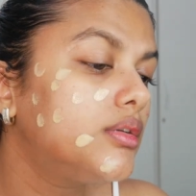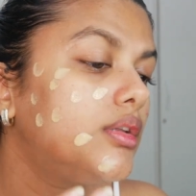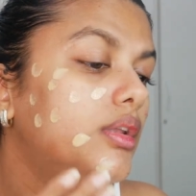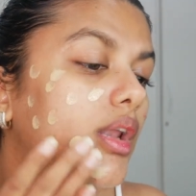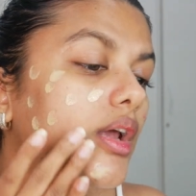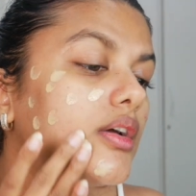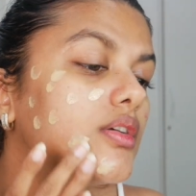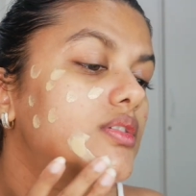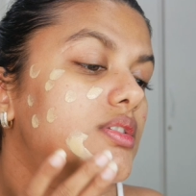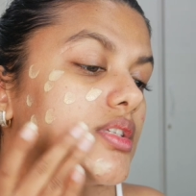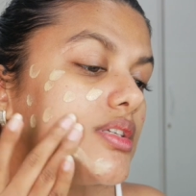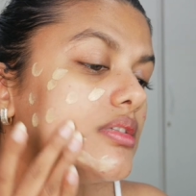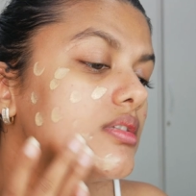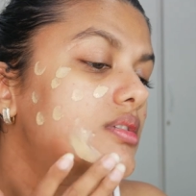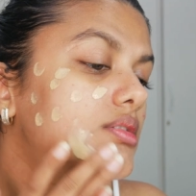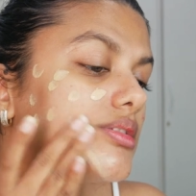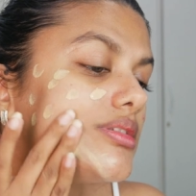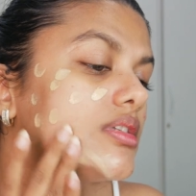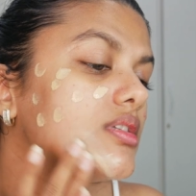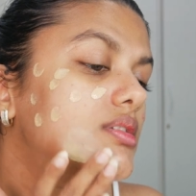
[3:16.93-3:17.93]
Now
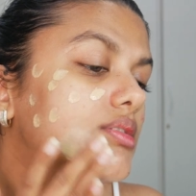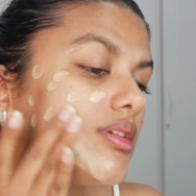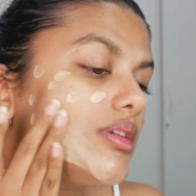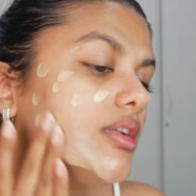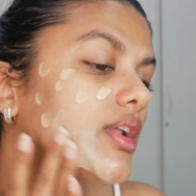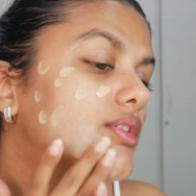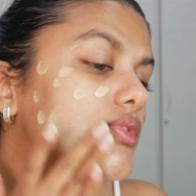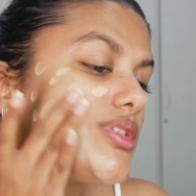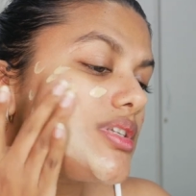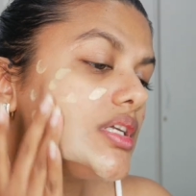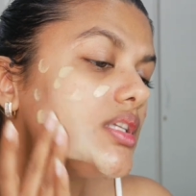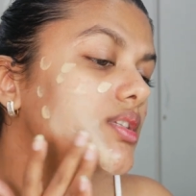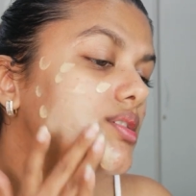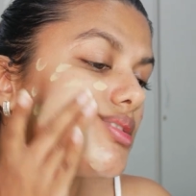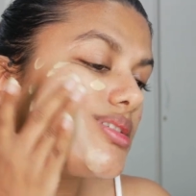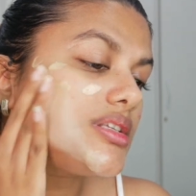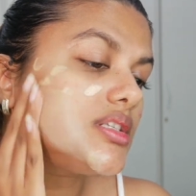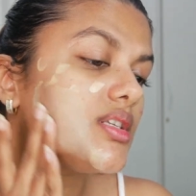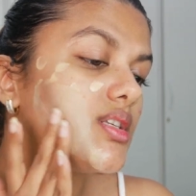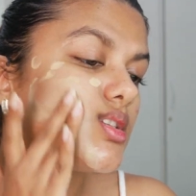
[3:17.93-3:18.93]
since this
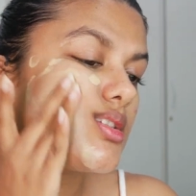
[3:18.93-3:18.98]
is